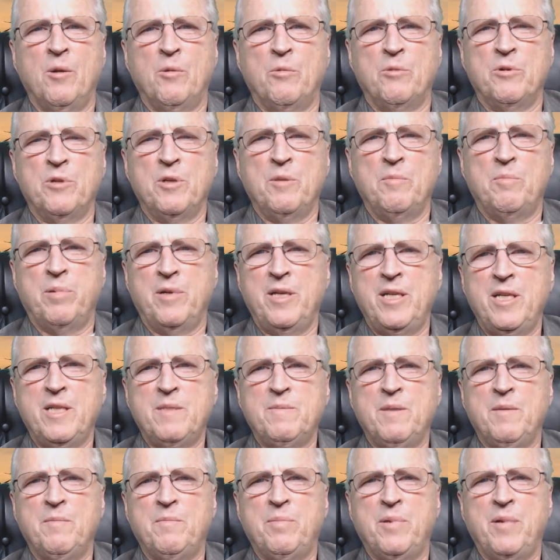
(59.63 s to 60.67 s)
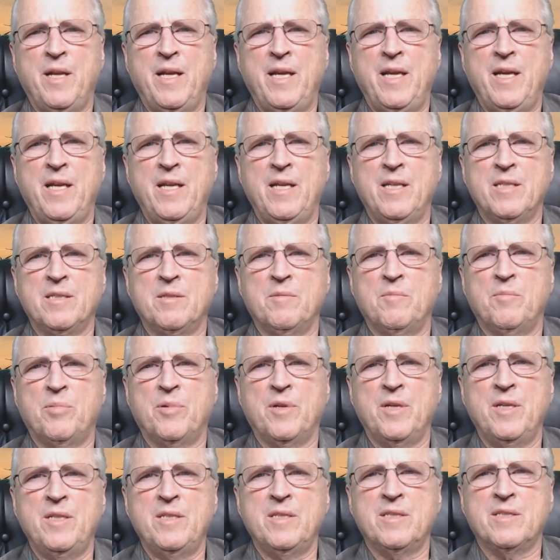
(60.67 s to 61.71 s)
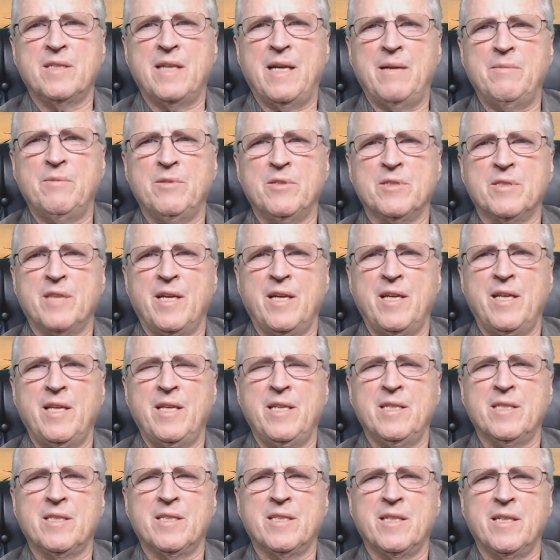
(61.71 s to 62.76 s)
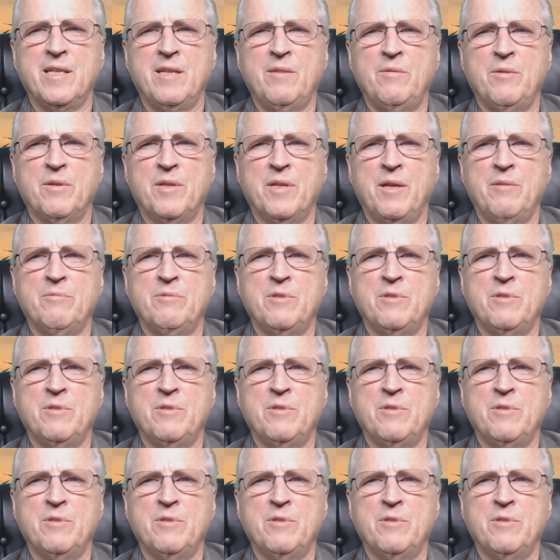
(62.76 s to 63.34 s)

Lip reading: replacement plan is in place simultaneously with a